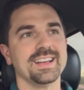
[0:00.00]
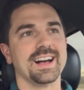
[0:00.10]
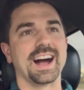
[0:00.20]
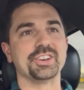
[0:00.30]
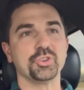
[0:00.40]

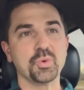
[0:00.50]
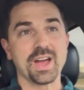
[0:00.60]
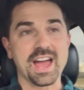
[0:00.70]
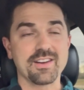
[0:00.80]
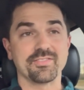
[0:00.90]
I do
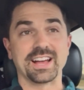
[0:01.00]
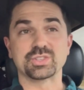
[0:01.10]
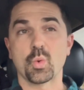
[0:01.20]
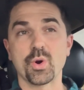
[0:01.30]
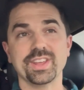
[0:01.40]
have that
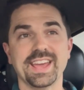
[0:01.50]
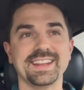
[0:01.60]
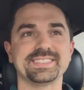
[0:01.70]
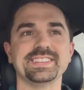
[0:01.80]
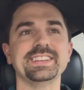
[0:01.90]

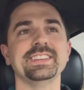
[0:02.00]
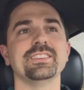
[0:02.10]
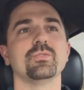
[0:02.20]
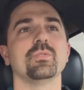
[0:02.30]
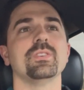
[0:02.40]

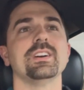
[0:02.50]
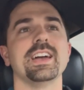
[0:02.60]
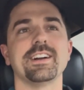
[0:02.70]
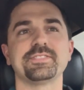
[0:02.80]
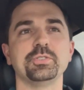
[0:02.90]
2018
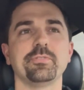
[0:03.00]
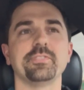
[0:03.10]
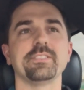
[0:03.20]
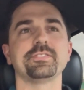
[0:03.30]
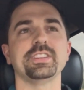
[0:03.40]

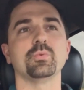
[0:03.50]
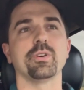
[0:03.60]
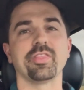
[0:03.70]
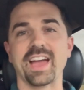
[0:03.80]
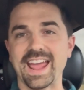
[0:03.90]
F-250
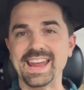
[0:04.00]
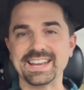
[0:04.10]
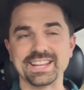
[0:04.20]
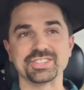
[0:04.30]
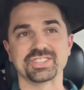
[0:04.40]
with the
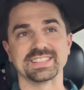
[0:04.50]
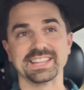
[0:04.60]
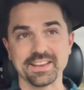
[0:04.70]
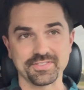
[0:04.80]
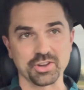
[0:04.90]
8-inch
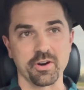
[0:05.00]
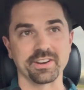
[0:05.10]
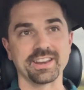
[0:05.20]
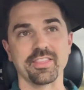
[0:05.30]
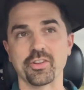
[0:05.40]
lift on
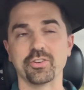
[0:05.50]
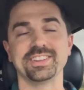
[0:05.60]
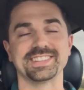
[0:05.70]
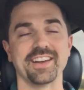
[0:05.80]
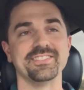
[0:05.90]
it and
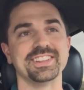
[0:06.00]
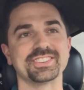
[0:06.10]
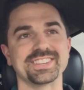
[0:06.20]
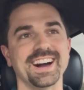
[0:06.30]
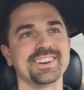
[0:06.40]

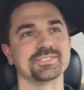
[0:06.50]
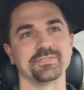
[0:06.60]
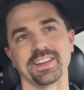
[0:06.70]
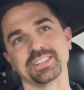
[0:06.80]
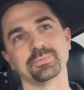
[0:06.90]
37-inch tires
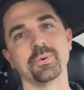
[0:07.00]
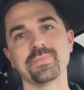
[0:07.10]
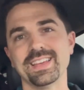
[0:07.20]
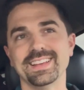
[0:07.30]
available.